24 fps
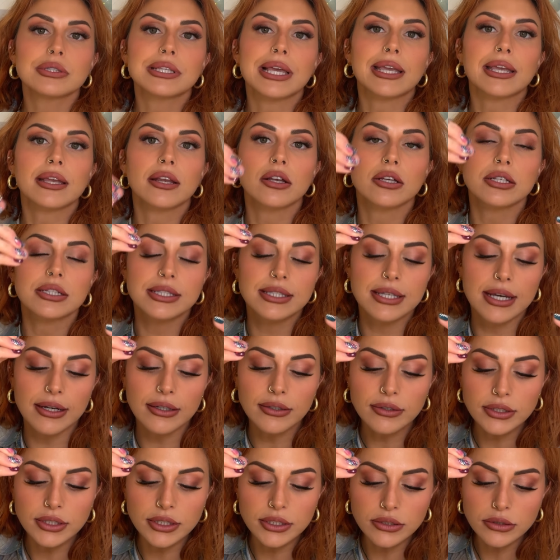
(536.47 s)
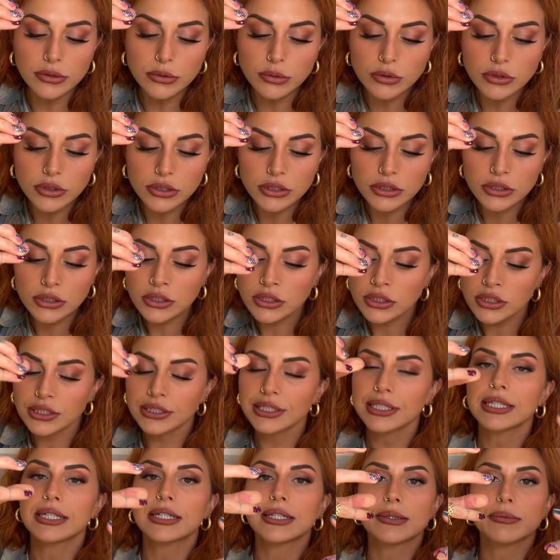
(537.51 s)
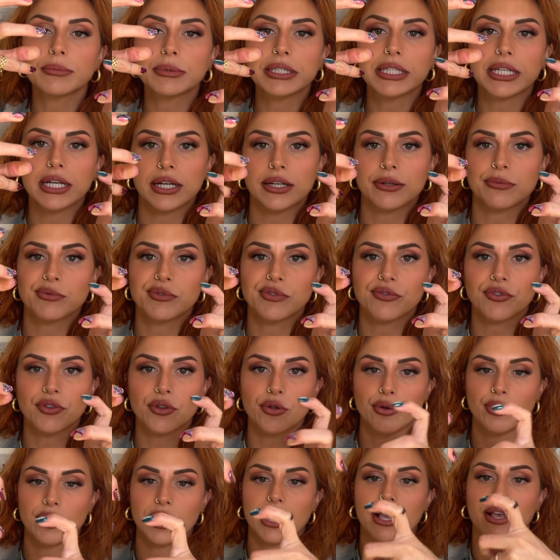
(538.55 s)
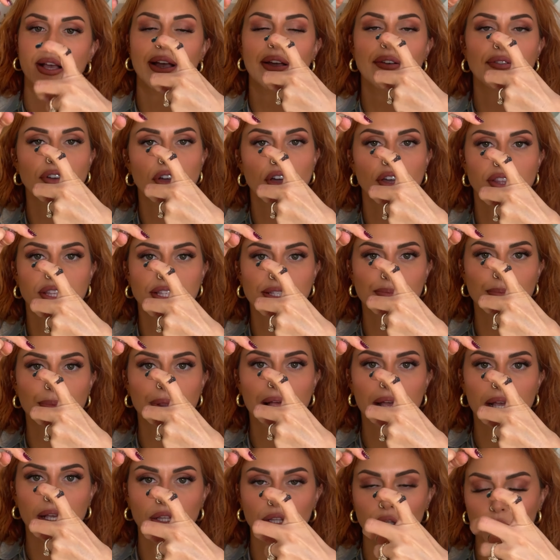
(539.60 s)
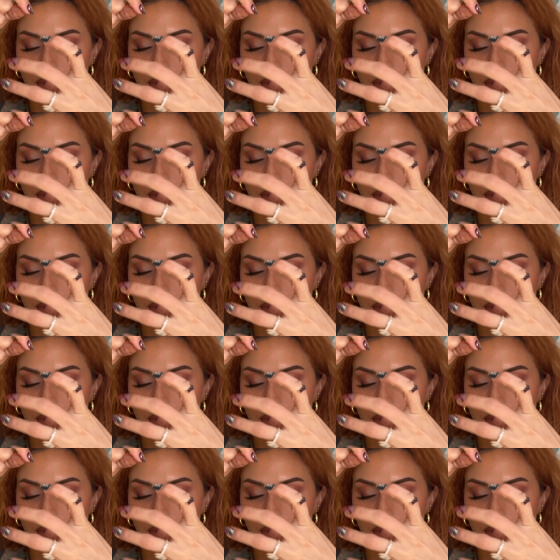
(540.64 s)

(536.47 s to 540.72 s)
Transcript: I cannot tell you how many items of clothing I've gotten this black glue